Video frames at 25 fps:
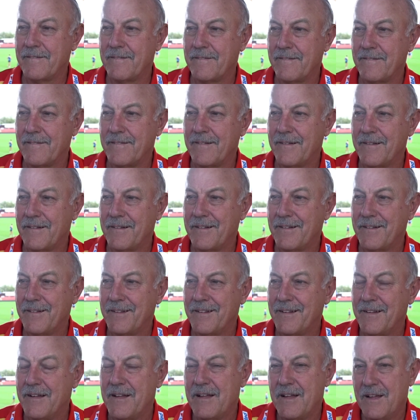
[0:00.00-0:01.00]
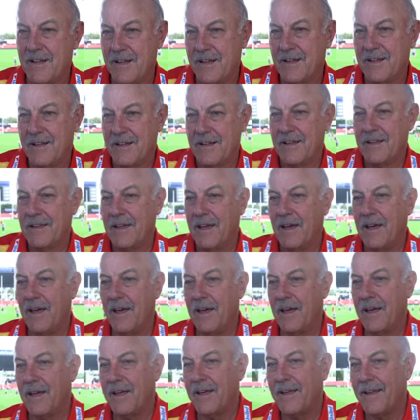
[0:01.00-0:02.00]
How important were they? You know, you've had a
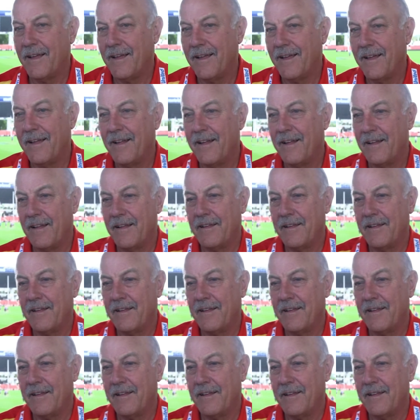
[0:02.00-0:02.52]
lifetime in footy.